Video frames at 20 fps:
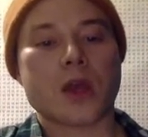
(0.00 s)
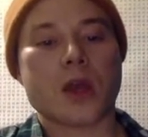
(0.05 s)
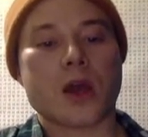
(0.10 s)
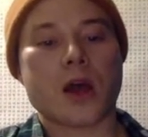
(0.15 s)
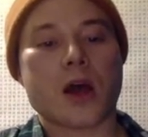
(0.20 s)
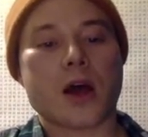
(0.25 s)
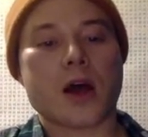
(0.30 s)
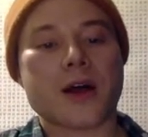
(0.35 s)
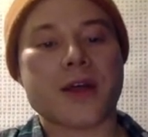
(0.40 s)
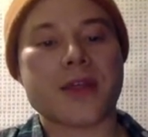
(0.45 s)

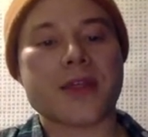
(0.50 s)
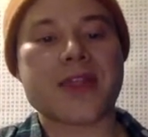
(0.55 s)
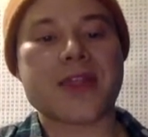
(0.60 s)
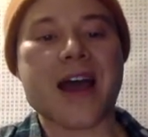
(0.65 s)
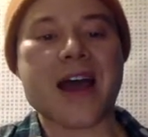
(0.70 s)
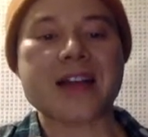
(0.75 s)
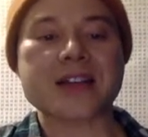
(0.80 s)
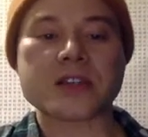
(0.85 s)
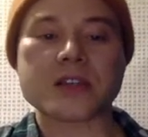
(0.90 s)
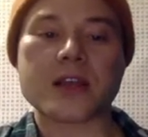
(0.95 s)
uh,
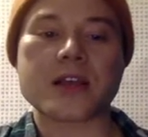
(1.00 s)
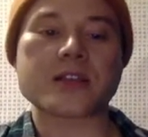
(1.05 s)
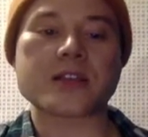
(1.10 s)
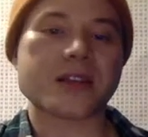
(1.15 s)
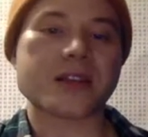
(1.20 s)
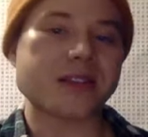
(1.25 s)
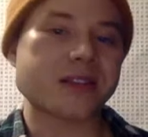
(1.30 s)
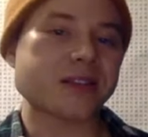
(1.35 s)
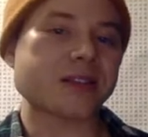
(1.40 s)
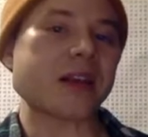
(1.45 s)
that's as
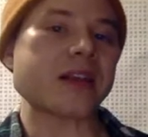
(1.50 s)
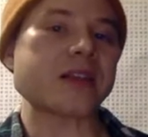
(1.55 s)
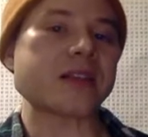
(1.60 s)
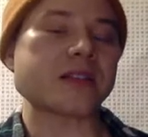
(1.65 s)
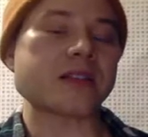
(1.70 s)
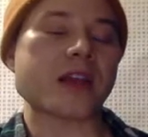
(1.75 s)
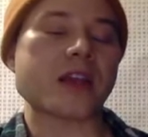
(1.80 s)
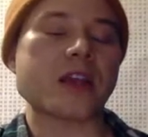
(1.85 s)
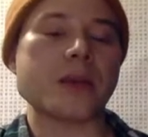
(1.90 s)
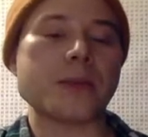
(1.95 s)
concise
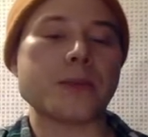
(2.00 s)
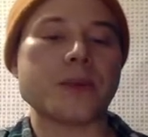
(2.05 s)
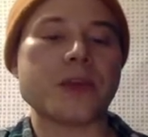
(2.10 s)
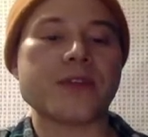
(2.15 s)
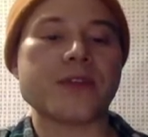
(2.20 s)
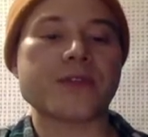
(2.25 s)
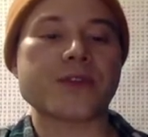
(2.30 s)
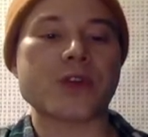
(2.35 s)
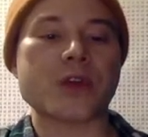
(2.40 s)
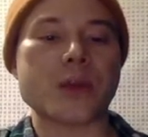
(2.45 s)
as I can be
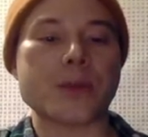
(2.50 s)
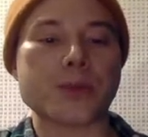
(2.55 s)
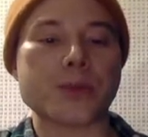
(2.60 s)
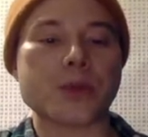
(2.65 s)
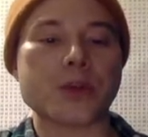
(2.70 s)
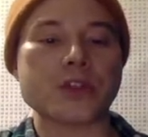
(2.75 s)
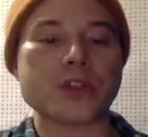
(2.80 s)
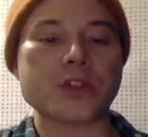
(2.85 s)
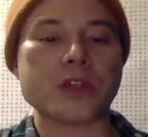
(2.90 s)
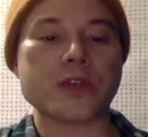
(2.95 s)
for
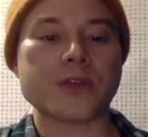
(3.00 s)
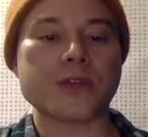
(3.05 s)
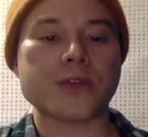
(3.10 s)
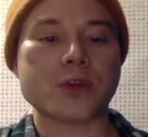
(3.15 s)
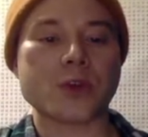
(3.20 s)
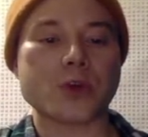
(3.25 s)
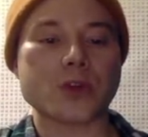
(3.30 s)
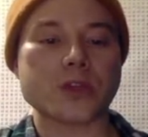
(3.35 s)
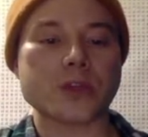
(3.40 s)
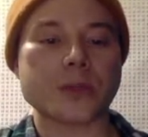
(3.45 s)
imprinting for
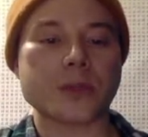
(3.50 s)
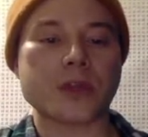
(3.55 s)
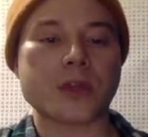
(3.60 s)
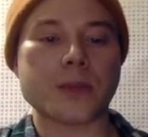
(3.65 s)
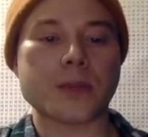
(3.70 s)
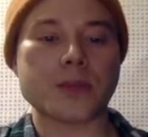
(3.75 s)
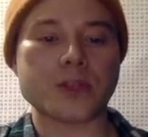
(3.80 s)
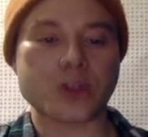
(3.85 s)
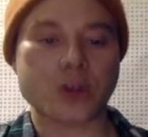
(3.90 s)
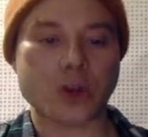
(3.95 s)
USMLE.
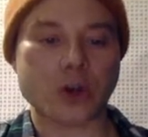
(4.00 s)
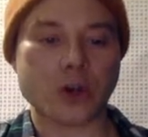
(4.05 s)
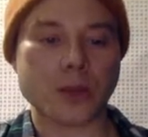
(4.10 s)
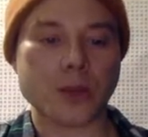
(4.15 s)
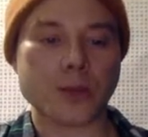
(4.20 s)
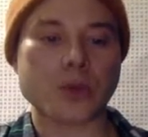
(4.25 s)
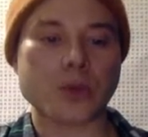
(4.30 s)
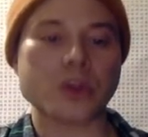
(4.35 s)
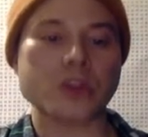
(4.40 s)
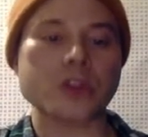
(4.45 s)
Maternal
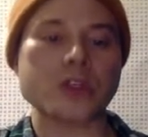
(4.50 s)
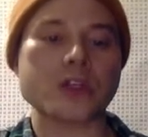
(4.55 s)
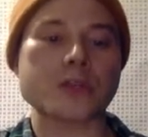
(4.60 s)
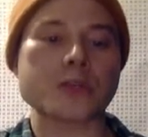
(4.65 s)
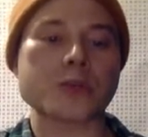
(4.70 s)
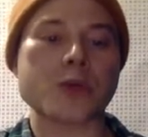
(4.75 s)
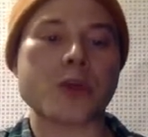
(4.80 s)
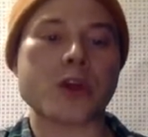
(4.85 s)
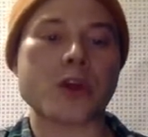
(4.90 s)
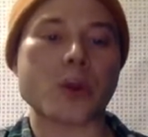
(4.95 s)
imprinting is
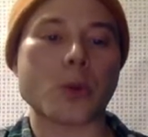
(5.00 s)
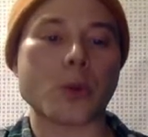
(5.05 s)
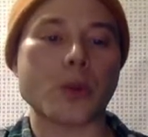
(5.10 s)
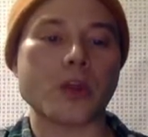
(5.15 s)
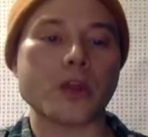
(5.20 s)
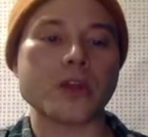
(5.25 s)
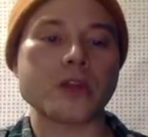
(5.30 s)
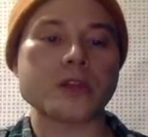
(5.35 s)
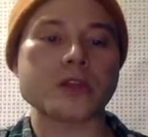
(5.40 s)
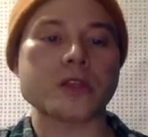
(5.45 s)

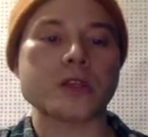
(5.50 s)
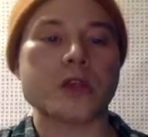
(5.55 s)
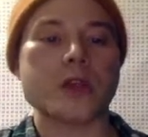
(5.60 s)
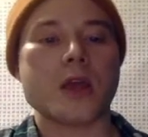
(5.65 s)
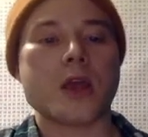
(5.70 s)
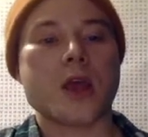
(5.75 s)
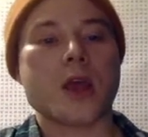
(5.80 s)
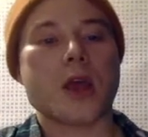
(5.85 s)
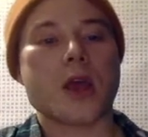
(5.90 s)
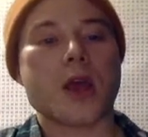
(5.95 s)
Prader-Willi's,
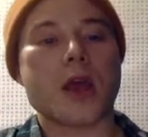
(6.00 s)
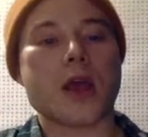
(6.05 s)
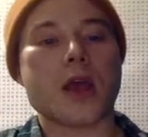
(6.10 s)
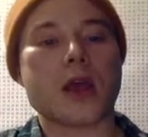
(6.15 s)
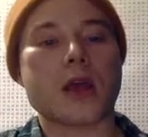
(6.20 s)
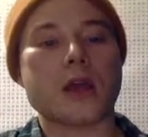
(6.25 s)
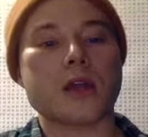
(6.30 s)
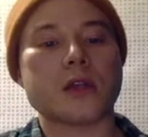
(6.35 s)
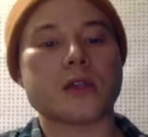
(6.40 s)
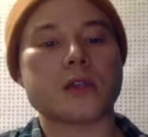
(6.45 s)

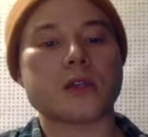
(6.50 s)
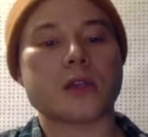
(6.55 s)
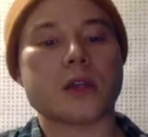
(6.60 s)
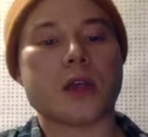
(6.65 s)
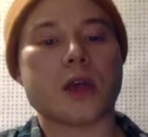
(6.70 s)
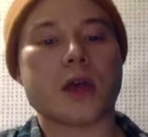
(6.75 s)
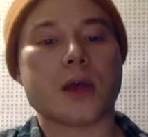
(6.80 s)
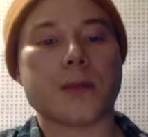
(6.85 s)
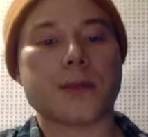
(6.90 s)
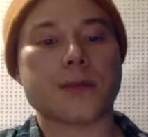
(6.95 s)
and
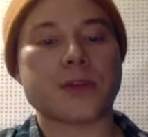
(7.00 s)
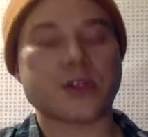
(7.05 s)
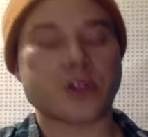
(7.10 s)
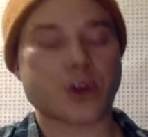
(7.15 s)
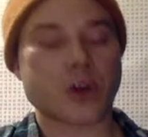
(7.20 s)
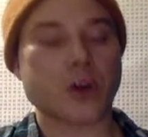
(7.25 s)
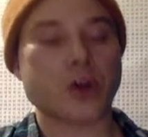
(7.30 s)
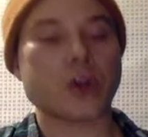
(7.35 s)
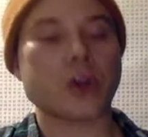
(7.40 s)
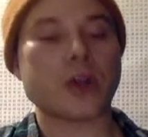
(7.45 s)
uh,
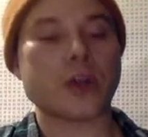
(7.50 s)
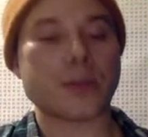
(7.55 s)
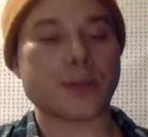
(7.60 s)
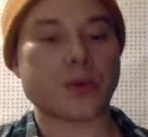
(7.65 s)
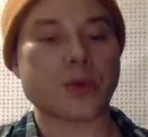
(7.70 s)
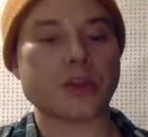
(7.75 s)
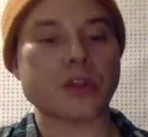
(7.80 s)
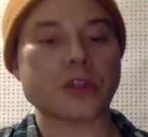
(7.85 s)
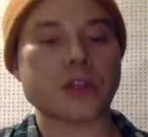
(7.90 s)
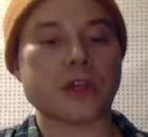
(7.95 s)
paternal
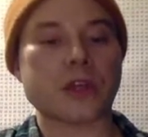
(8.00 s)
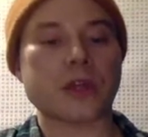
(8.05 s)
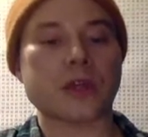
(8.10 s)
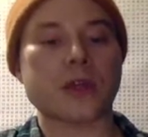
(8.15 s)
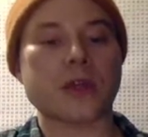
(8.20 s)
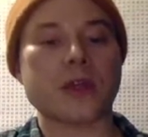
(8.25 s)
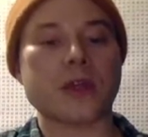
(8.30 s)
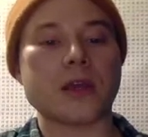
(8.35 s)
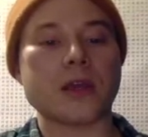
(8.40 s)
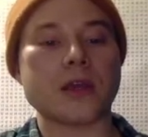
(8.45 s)
imprinting
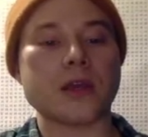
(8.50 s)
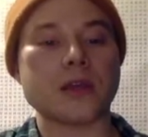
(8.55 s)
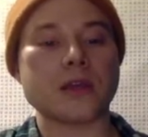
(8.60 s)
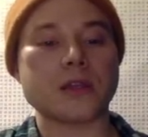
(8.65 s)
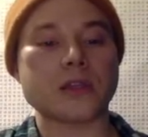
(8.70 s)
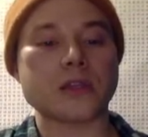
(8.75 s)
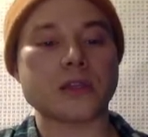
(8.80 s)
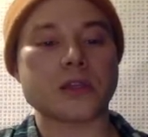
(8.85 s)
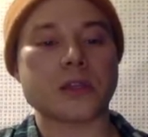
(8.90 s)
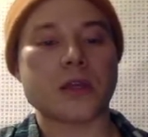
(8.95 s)

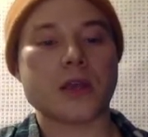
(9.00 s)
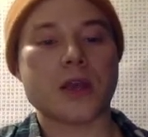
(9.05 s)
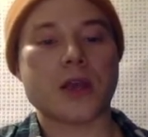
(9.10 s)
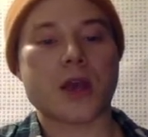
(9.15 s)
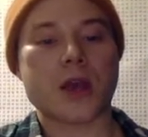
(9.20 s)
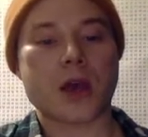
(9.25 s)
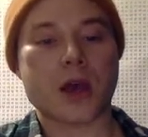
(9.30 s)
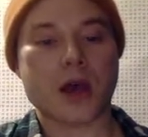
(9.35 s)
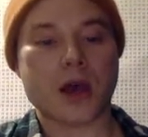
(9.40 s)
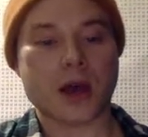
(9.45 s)
is
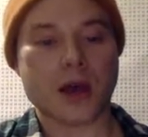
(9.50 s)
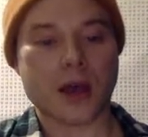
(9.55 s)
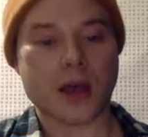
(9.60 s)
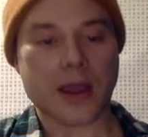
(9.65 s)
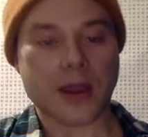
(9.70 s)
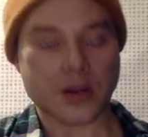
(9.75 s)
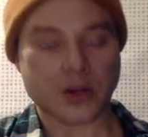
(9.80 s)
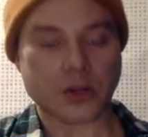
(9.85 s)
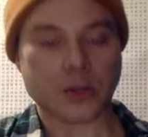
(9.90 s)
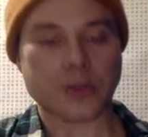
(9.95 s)
uh,
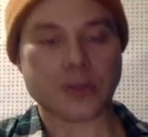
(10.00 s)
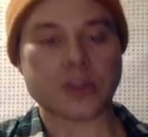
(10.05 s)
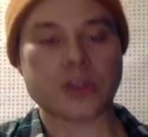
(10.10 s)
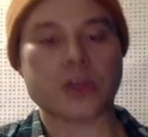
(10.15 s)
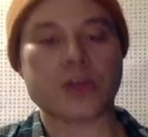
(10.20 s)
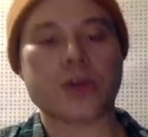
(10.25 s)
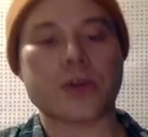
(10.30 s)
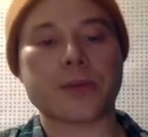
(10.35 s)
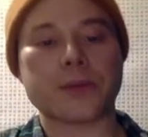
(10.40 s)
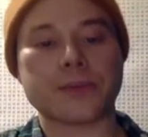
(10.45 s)
Angelman
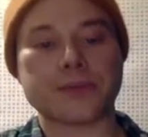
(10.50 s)
syndrome.